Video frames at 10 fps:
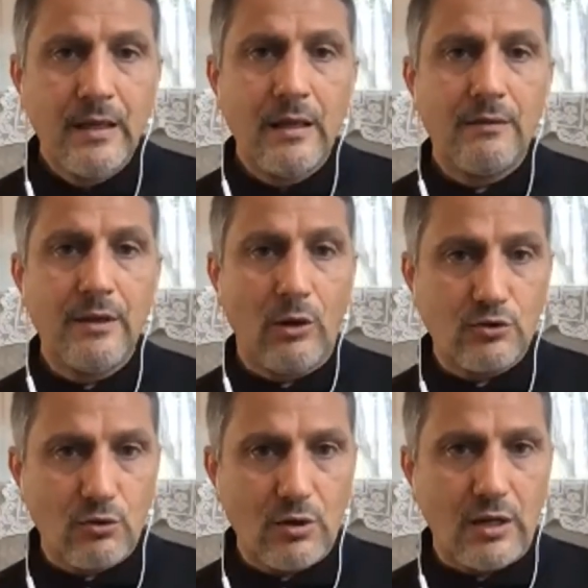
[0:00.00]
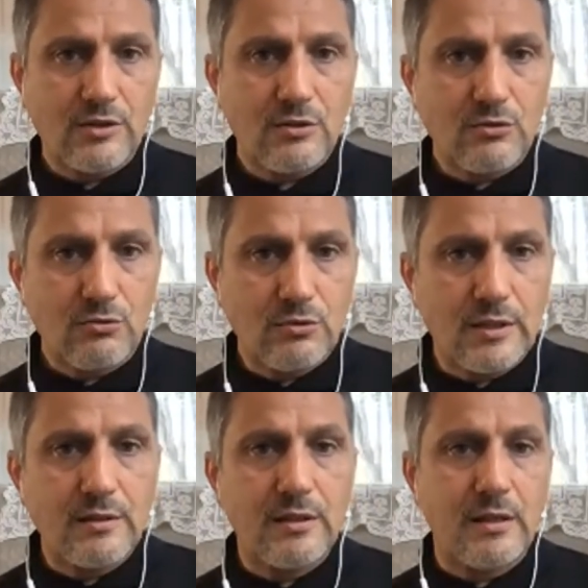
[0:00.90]
They also
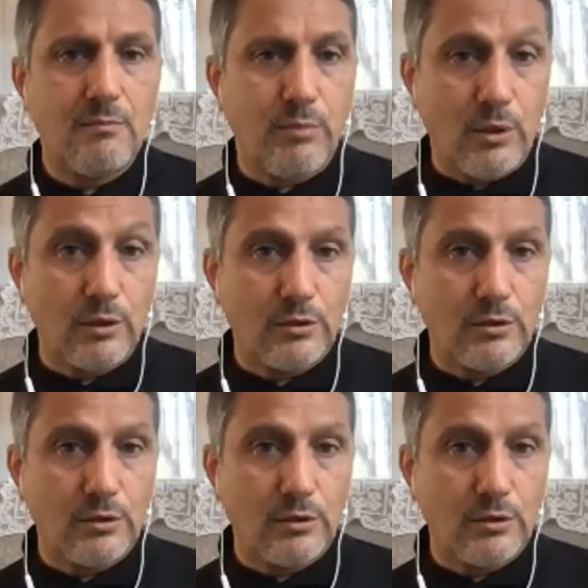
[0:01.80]
constituted the bulk